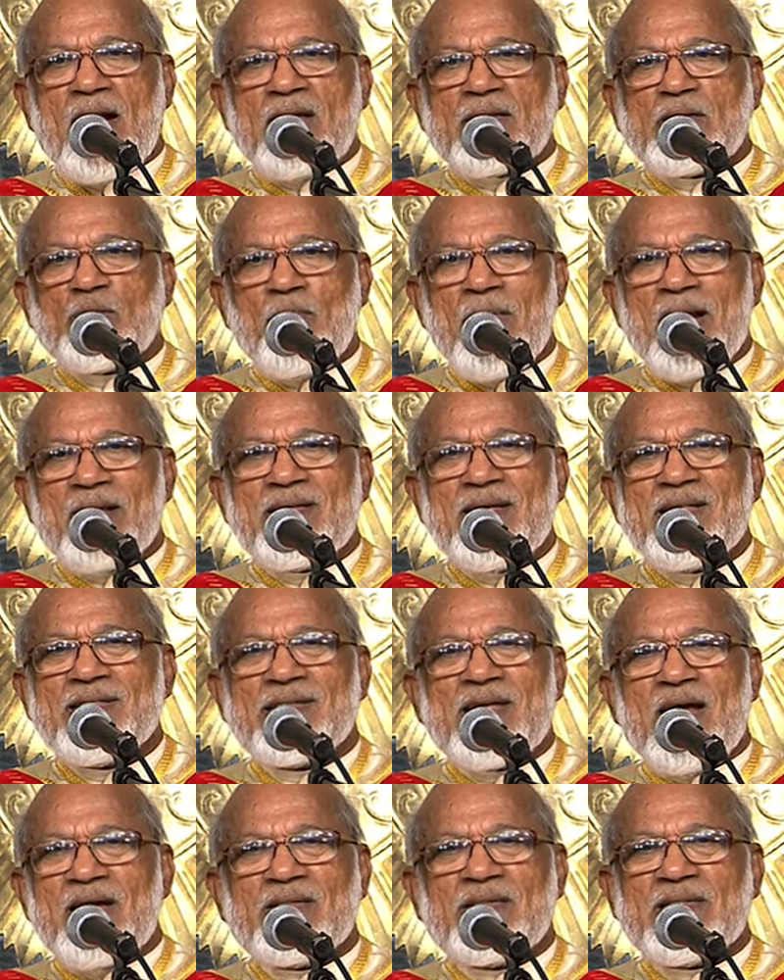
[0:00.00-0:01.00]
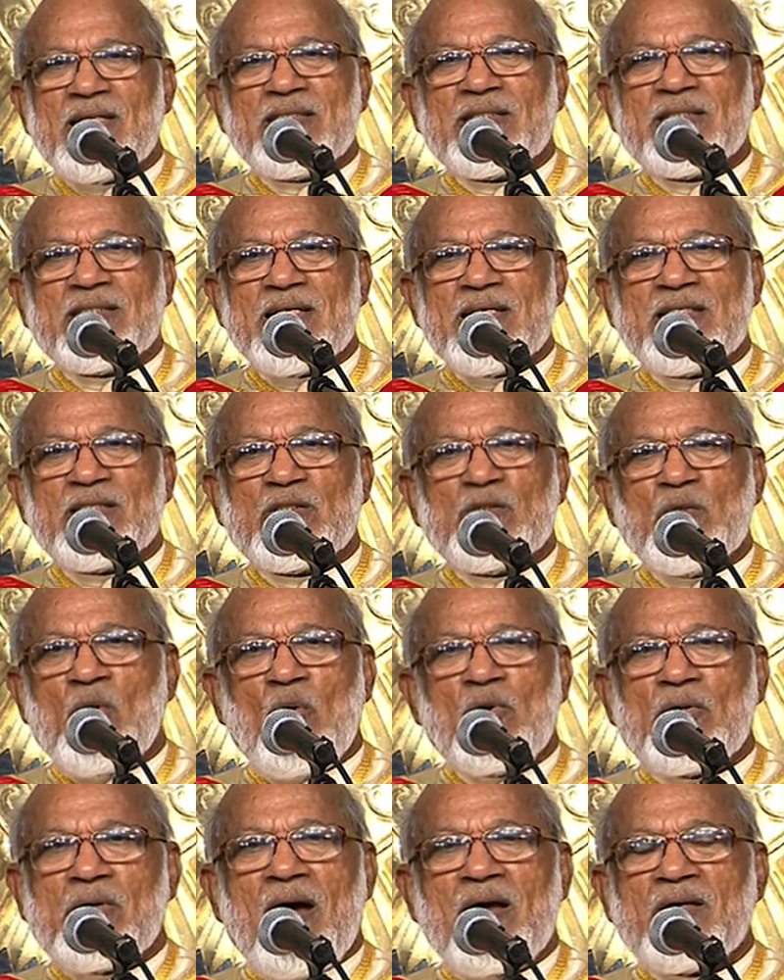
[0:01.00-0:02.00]
as brothers and sisters,
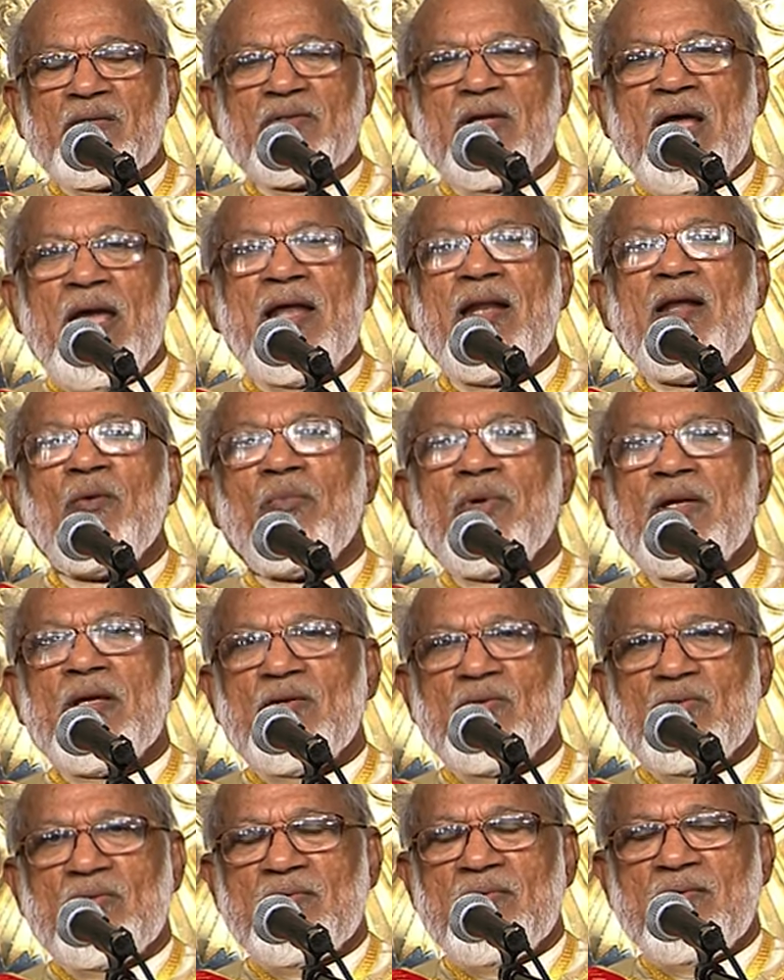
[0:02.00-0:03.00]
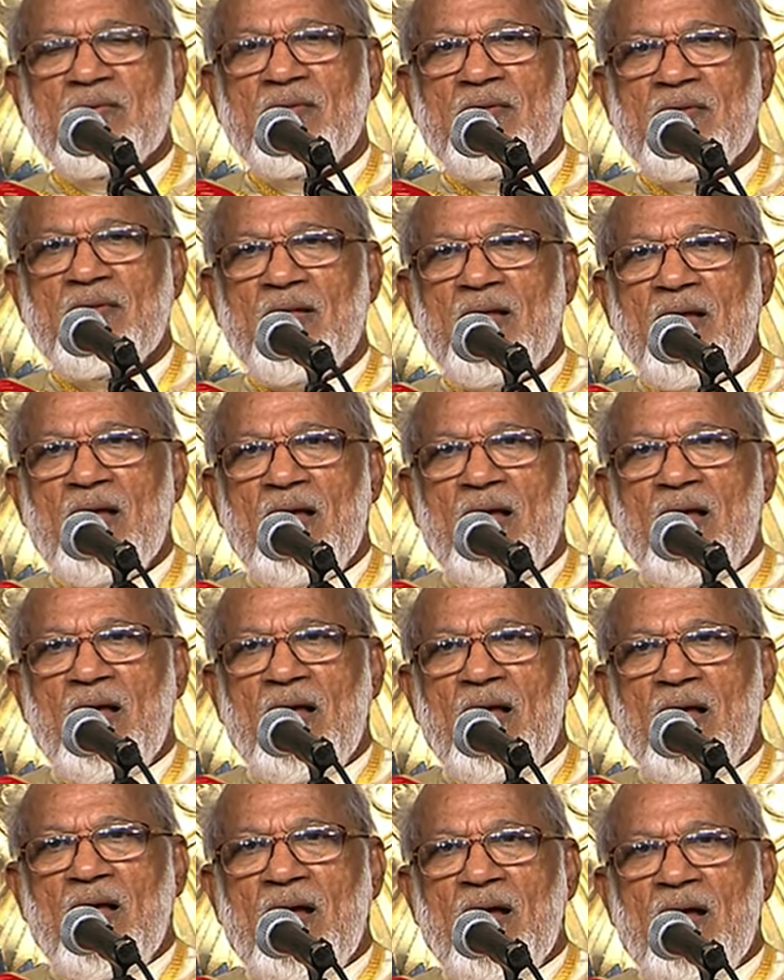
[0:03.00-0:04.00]
not as enemies.
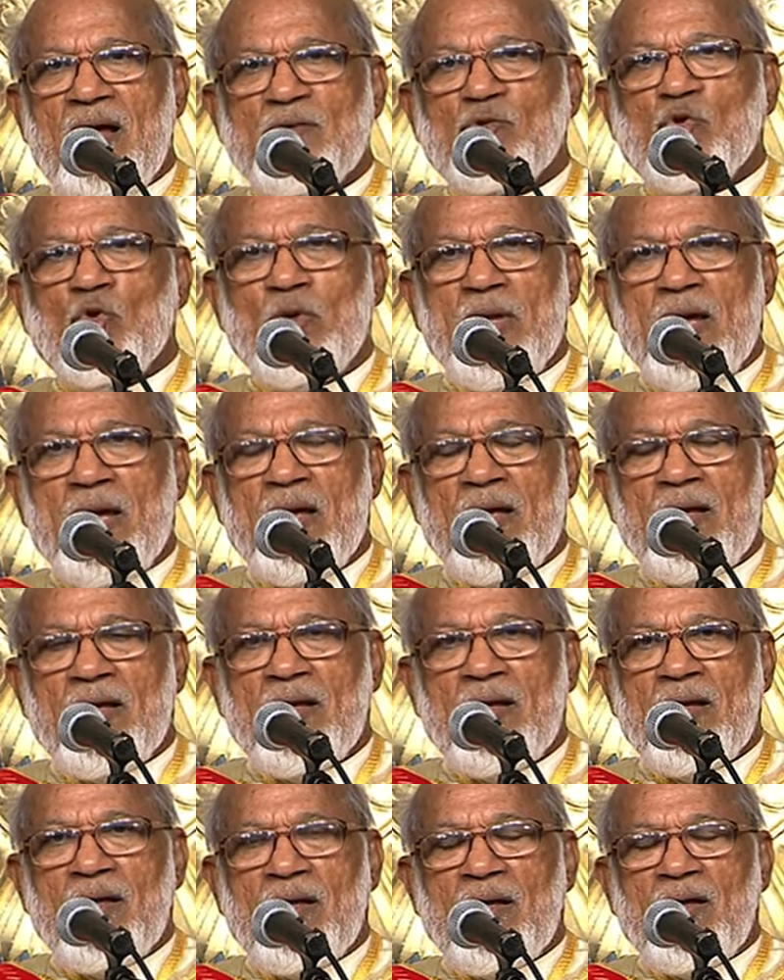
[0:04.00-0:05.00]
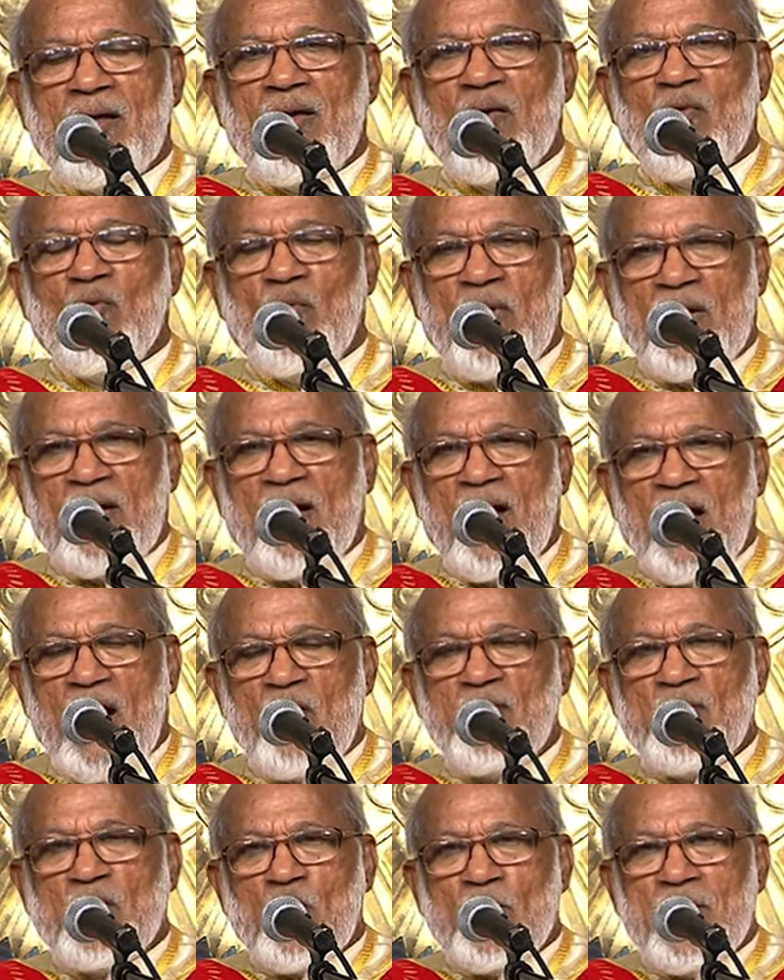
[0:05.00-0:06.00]
And today, we
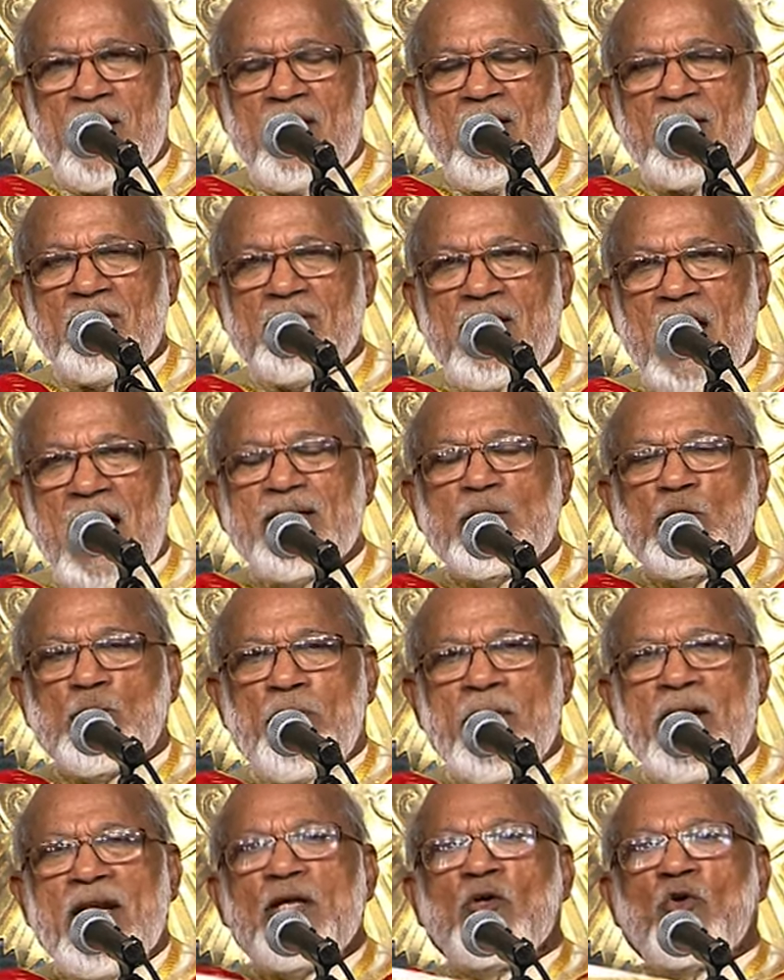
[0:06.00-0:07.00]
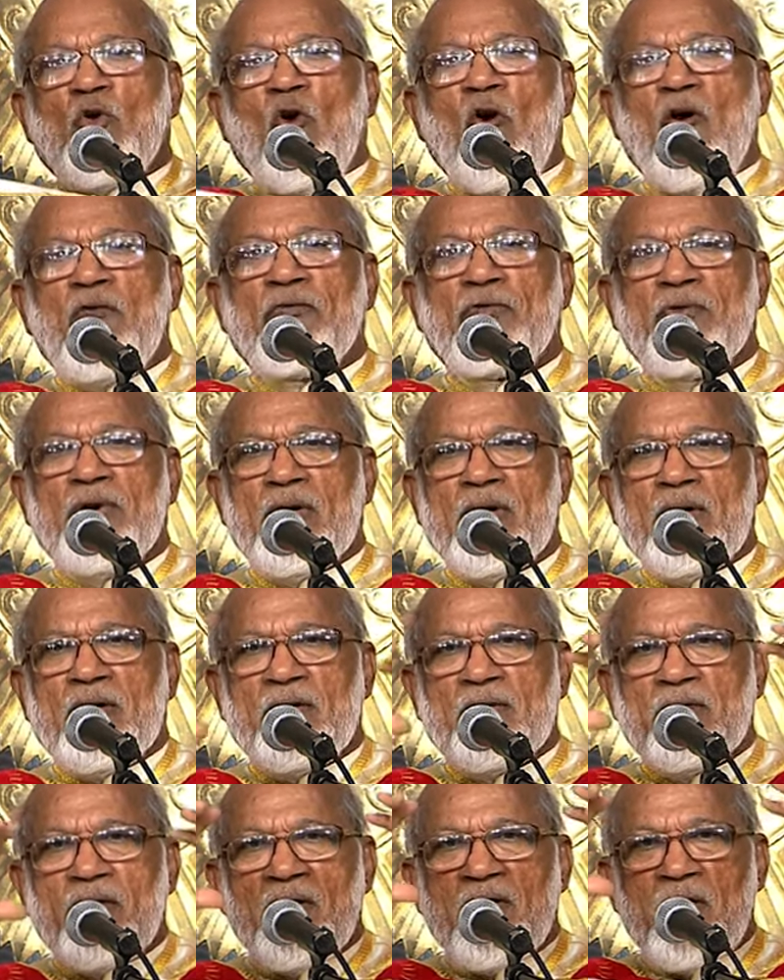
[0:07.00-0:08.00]
have to be in that spirit of uh,
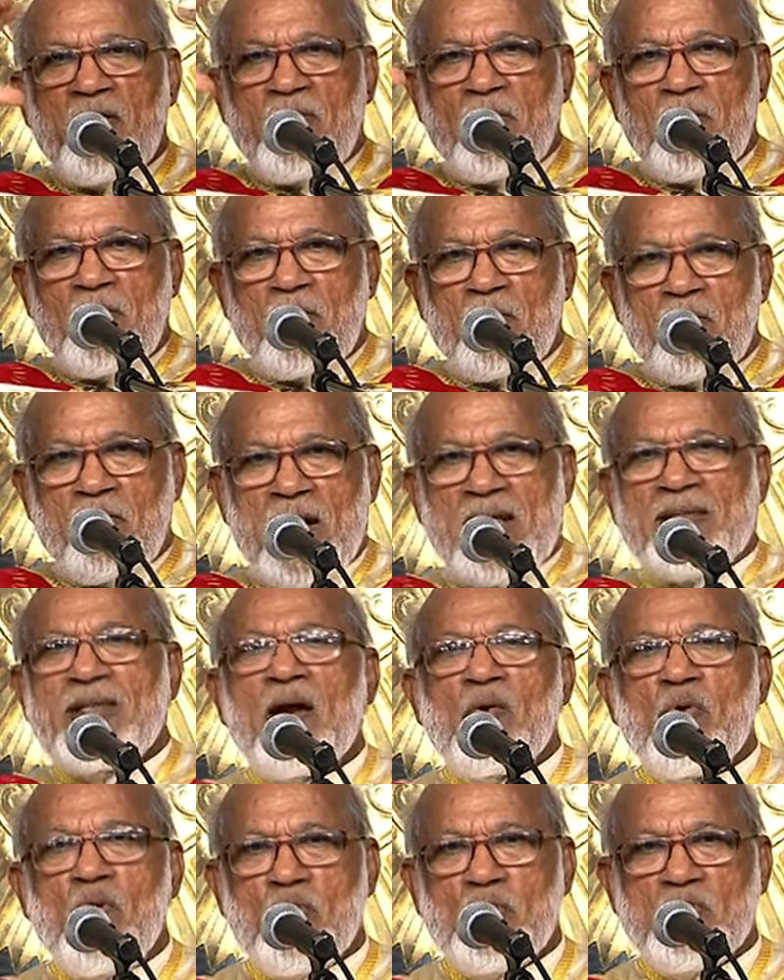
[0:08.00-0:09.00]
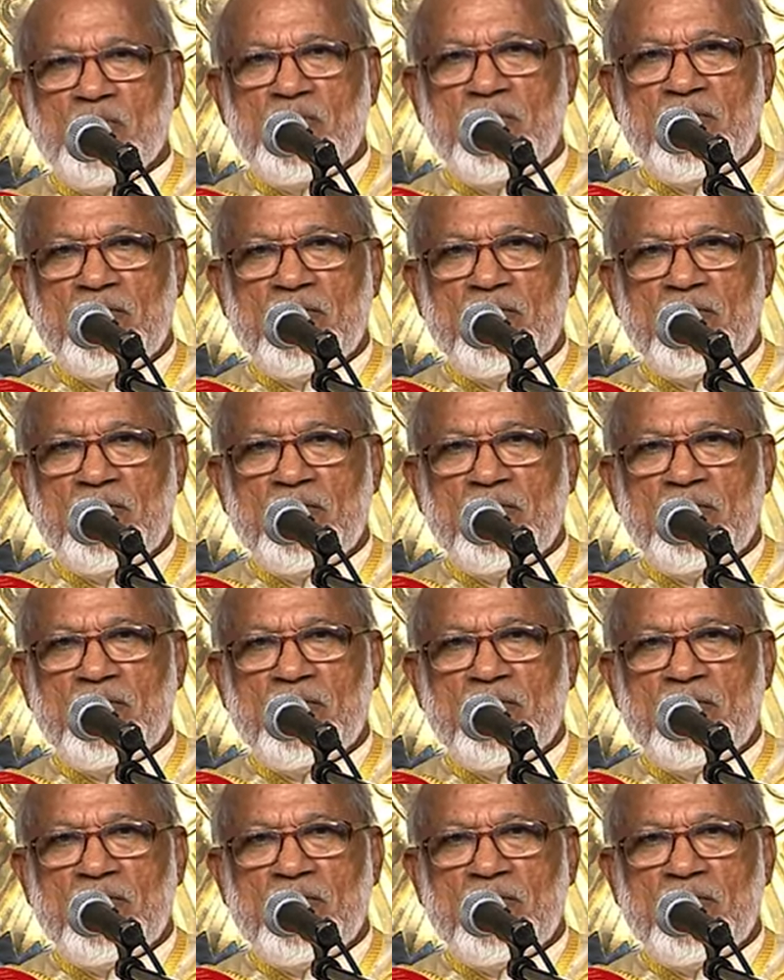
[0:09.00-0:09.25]
brotherhood,